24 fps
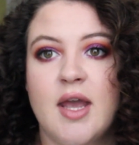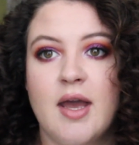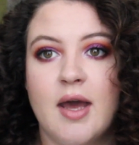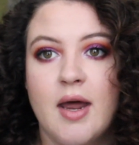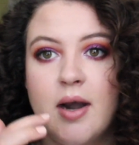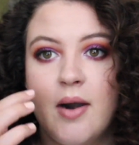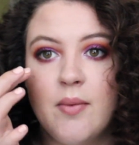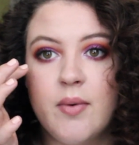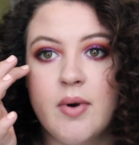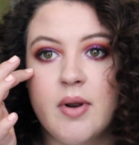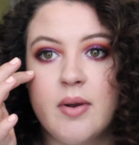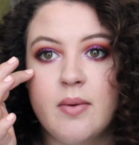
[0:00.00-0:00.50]
I
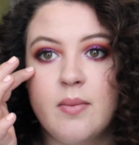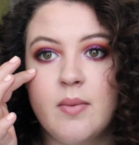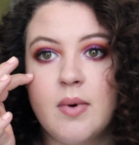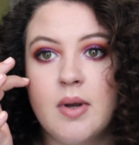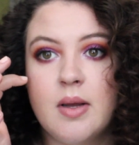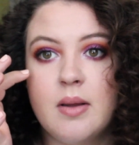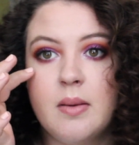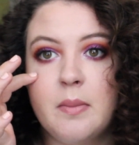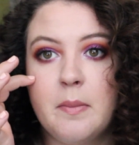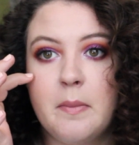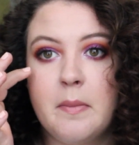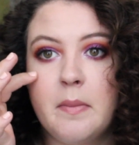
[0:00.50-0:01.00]
don't know
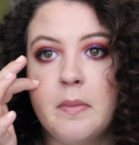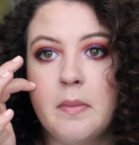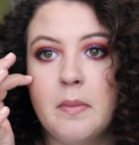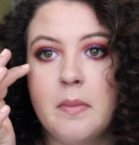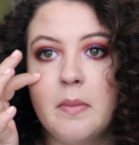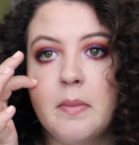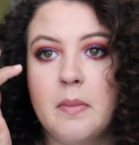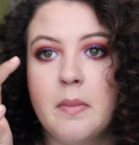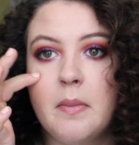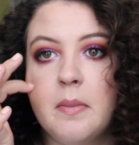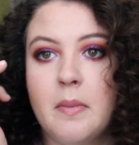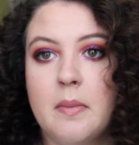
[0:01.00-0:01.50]
what,
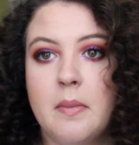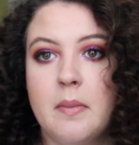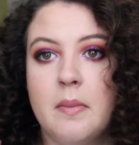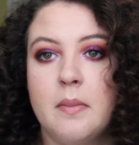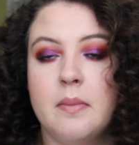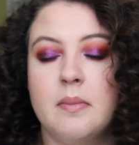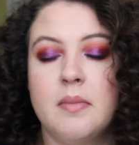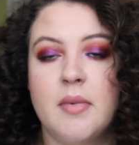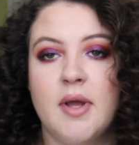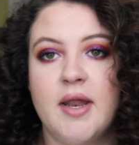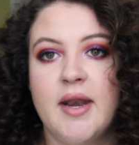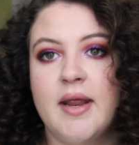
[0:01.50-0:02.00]

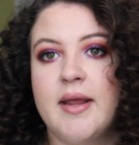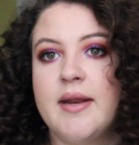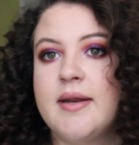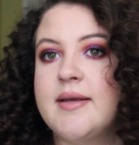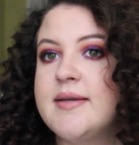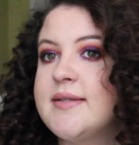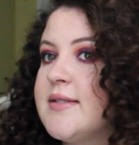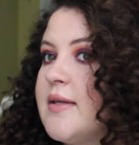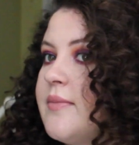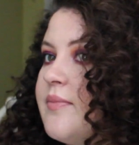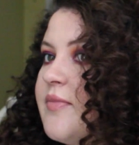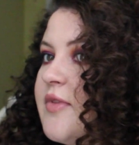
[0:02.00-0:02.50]
an
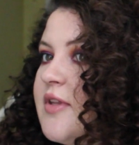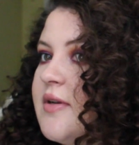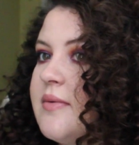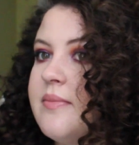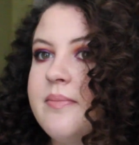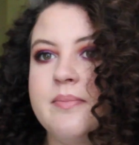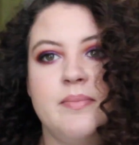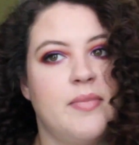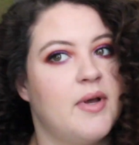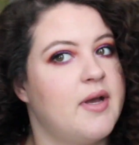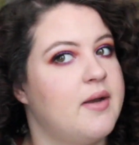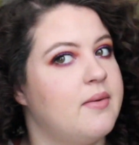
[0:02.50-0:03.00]
80s something,
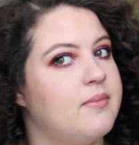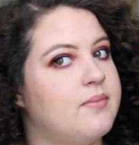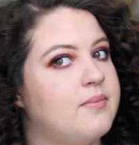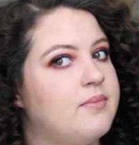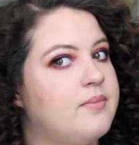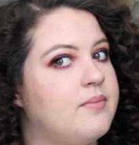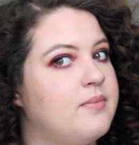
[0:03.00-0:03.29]
but